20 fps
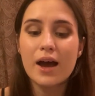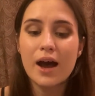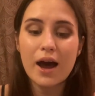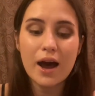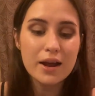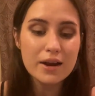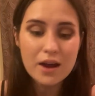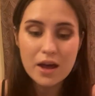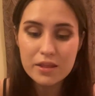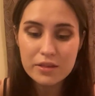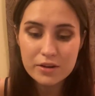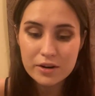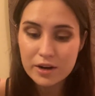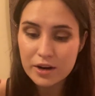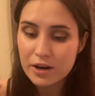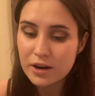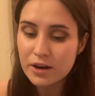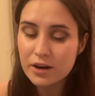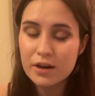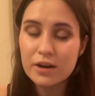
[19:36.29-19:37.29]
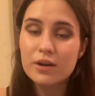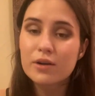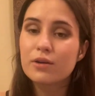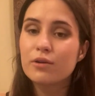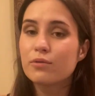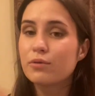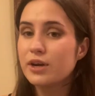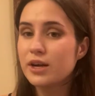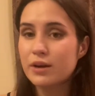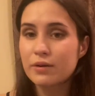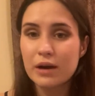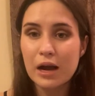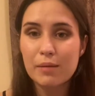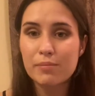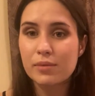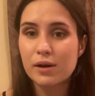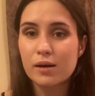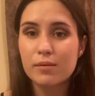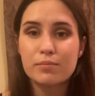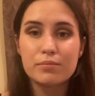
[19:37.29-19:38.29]
another reading wrap
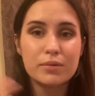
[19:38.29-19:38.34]
up,